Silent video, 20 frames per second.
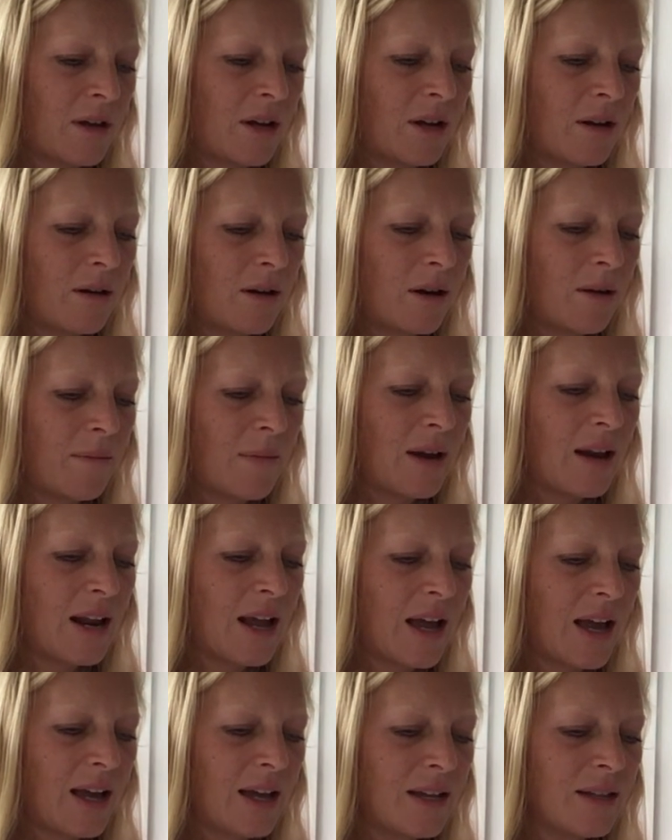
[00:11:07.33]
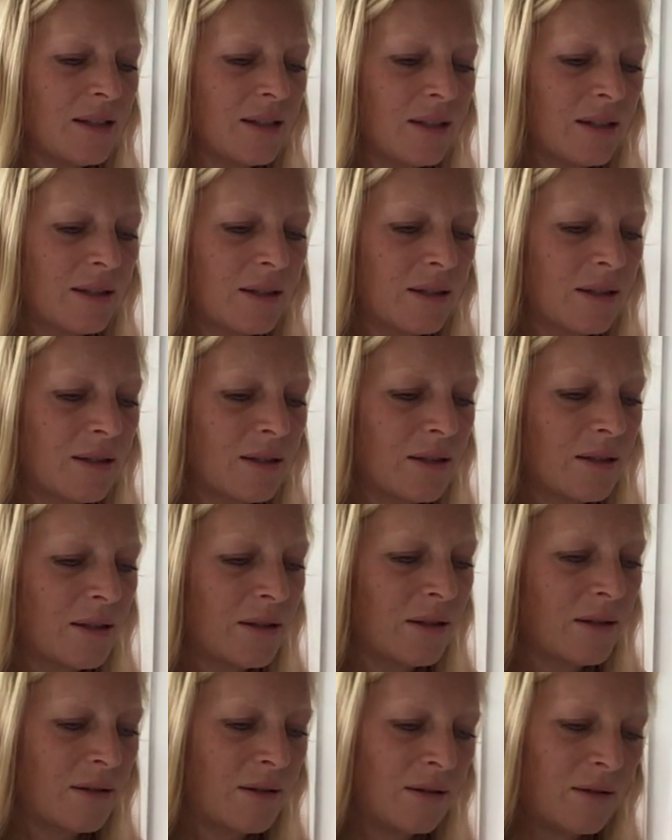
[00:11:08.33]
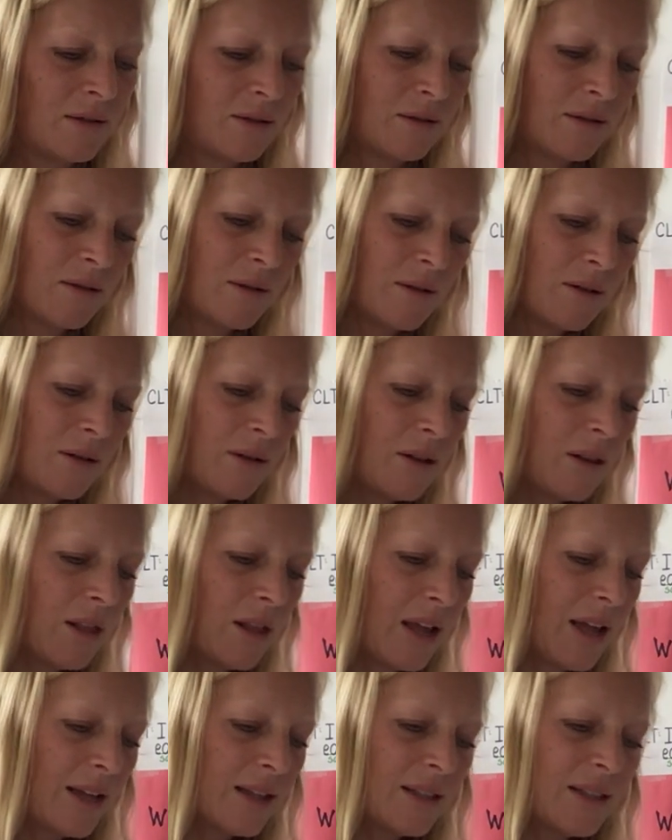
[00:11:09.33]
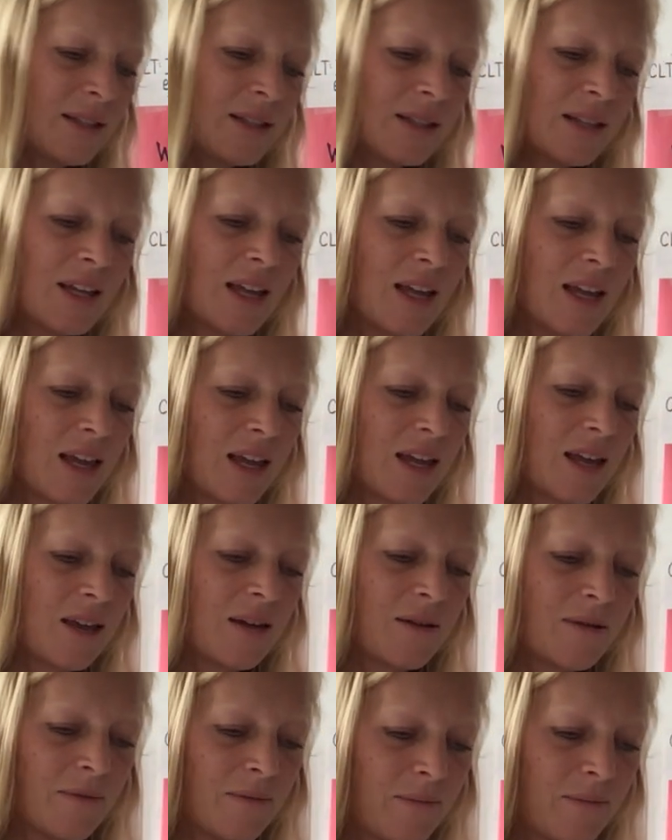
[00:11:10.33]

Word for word: Cutting on my lines. Let's see.